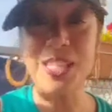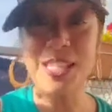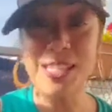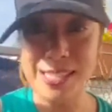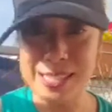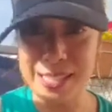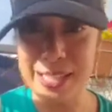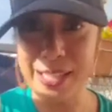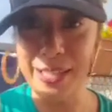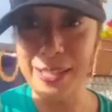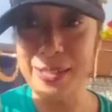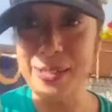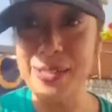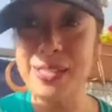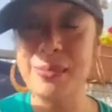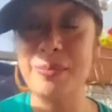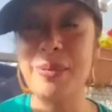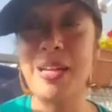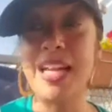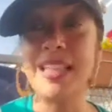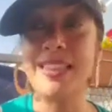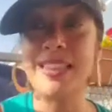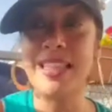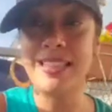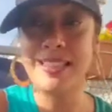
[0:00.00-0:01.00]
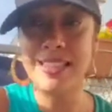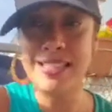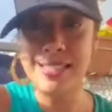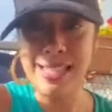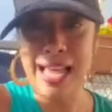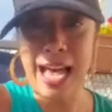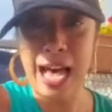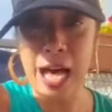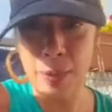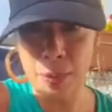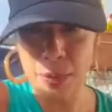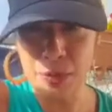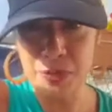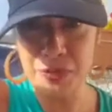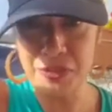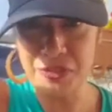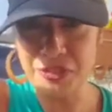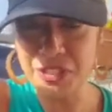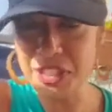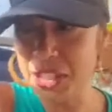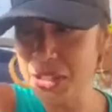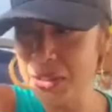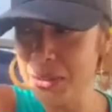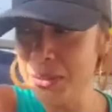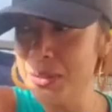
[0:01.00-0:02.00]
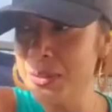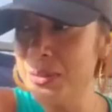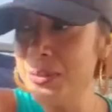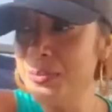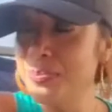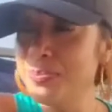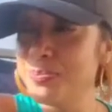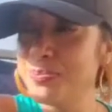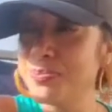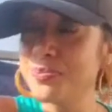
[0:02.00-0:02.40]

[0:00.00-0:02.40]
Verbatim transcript: these years, but I think this album for you